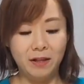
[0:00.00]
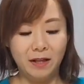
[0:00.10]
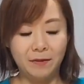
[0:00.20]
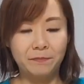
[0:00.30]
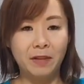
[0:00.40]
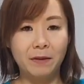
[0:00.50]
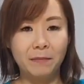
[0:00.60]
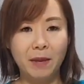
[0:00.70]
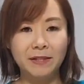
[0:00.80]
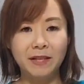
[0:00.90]
Well,
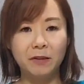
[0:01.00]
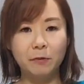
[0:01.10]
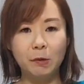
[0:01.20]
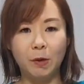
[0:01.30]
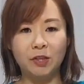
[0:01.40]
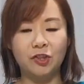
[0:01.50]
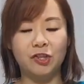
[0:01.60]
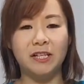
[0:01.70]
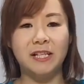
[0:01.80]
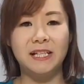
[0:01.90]
my second
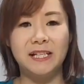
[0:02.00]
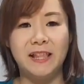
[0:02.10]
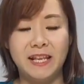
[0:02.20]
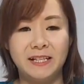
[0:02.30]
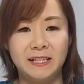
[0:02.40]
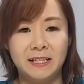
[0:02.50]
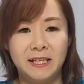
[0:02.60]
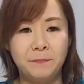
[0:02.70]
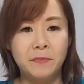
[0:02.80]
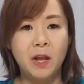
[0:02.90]
question is
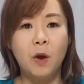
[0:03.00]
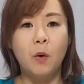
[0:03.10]
this.